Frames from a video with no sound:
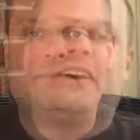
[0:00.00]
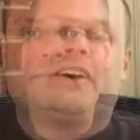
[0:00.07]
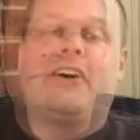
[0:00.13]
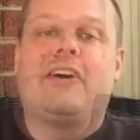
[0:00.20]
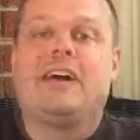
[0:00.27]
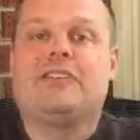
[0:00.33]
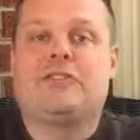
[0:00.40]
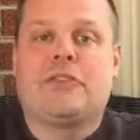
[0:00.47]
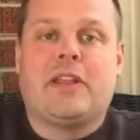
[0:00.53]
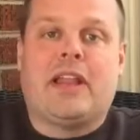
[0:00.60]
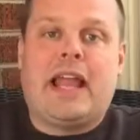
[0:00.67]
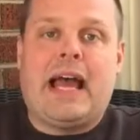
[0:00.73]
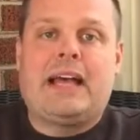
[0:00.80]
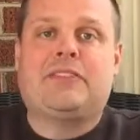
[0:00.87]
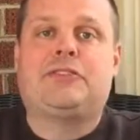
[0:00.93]
All right, so the
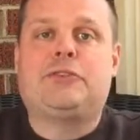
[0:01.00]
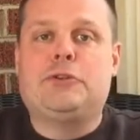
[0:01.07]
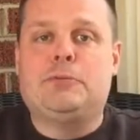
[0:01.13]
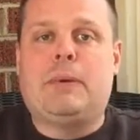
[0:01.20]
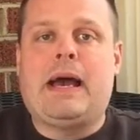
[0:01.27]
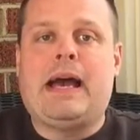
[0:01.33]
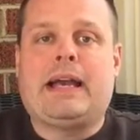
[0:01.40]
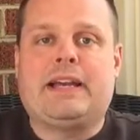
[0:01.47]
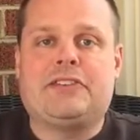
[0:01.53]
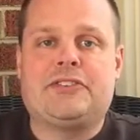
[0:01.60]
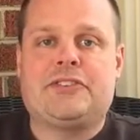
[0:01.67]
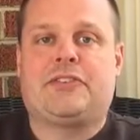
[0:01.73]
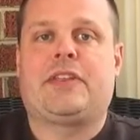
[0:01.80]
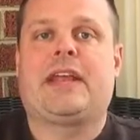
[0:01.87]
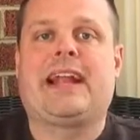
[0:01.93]
last 2
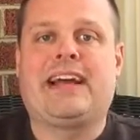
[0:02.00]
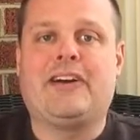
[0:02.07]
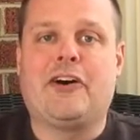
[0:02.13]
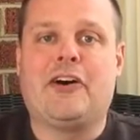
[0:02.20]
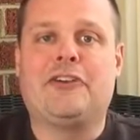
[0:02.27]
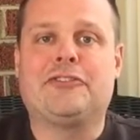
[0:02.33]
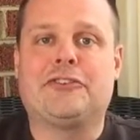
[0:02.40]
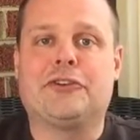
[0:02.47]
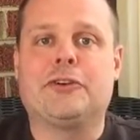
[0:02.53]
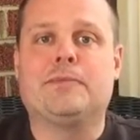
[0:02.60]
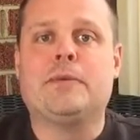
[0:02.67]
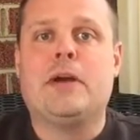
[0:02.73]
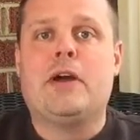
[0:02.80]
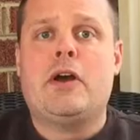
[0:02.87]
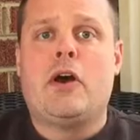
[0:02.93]
packages that I offer